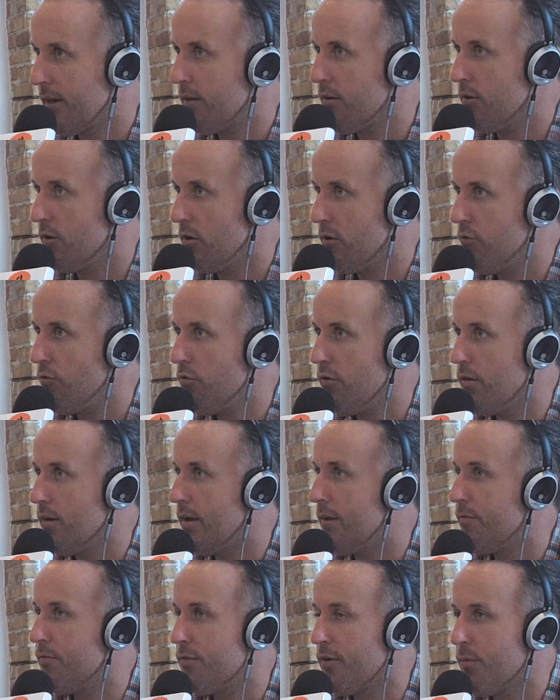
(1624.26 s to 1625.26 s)
Like you should,
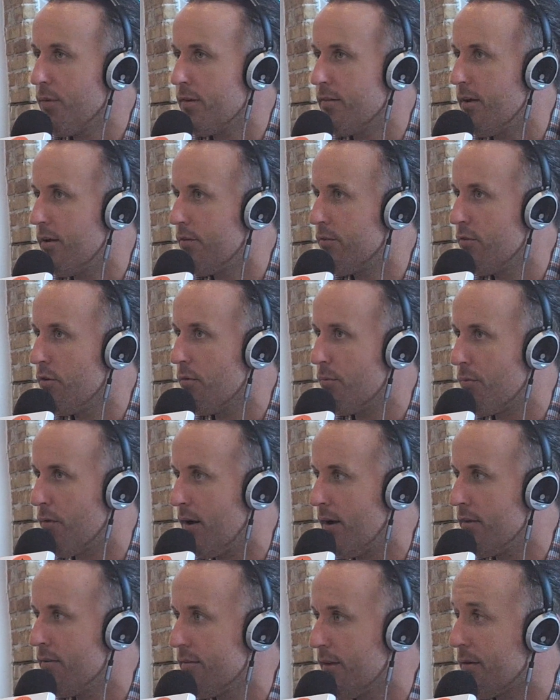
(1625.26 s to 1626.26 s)
if someone tells you a
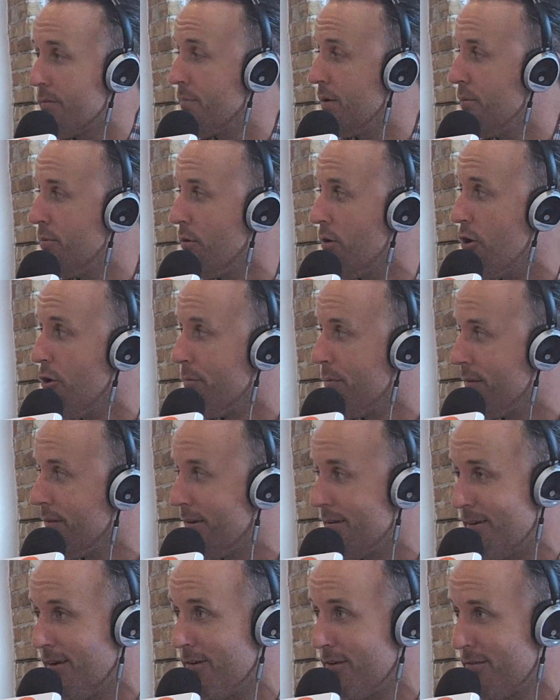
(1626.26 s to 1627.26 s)
price, like people
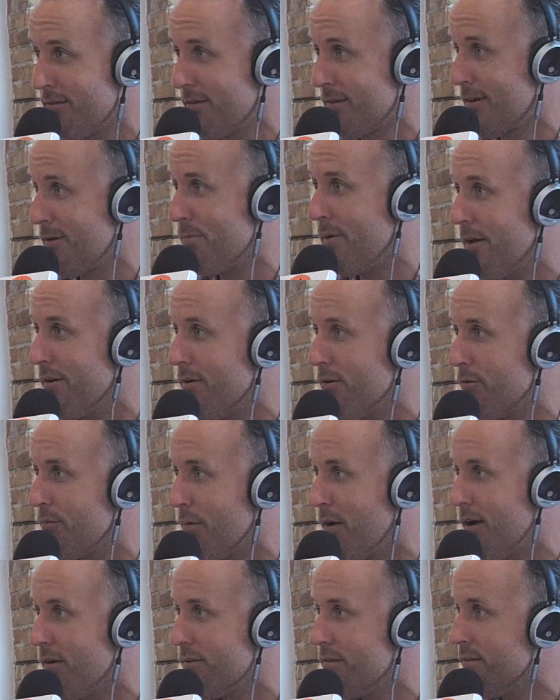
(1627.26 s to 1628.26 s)
openly tell us
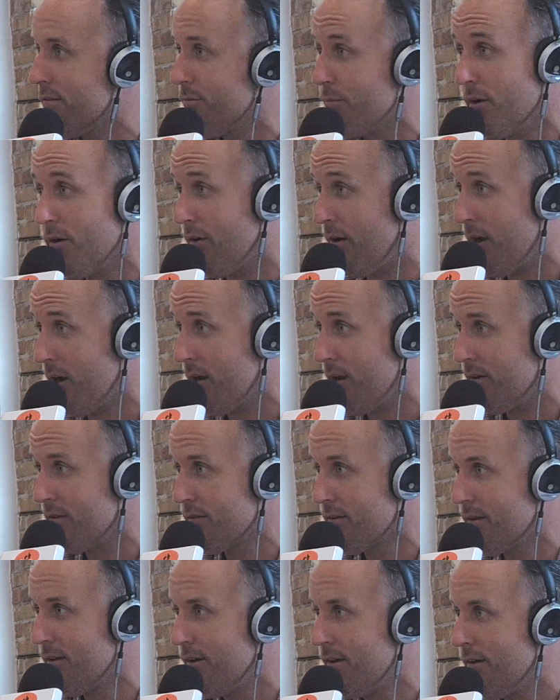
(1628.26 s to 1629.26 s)
competitors' prices, we don't
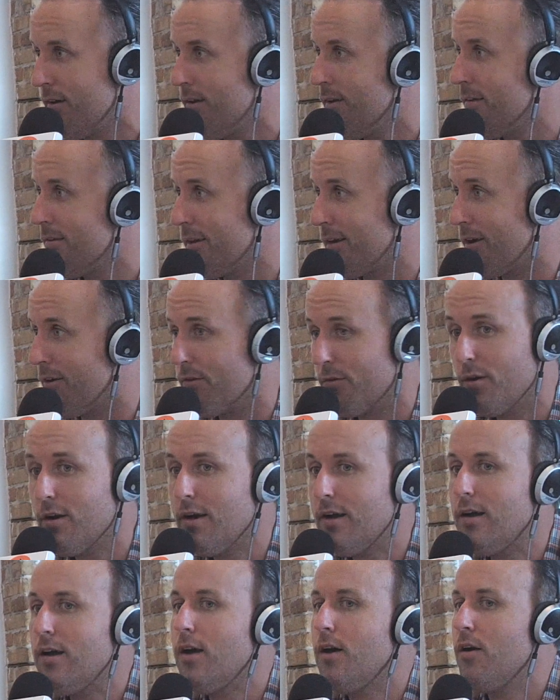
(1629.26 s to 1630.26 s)
ask. They go,
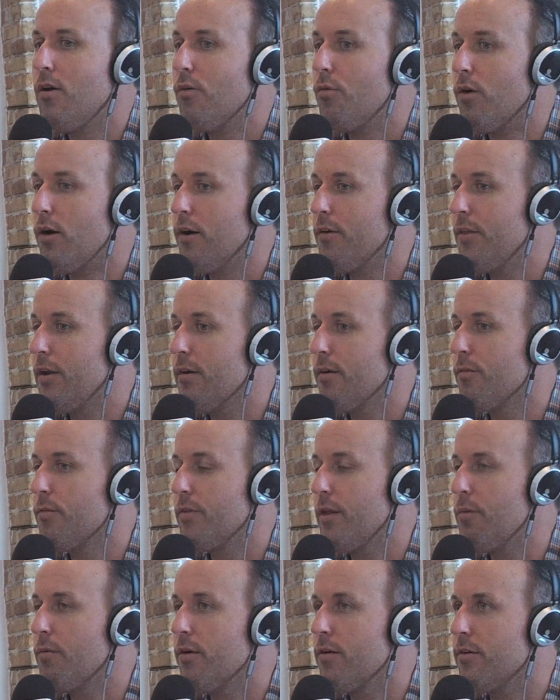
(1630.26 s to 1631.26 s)
well,
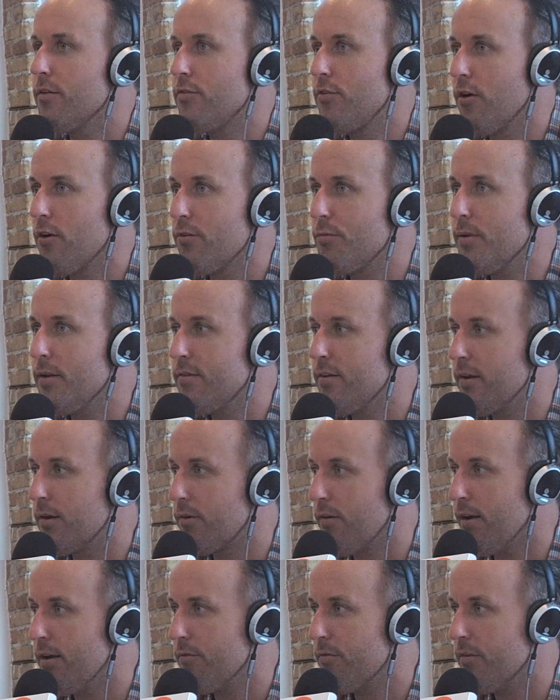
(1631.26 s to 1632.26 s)
they wanted to charge me
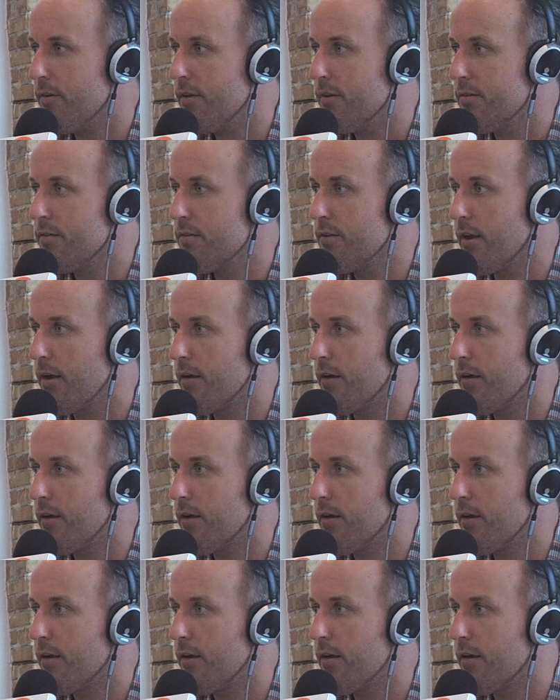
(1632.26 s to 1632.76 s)
10 grand for this.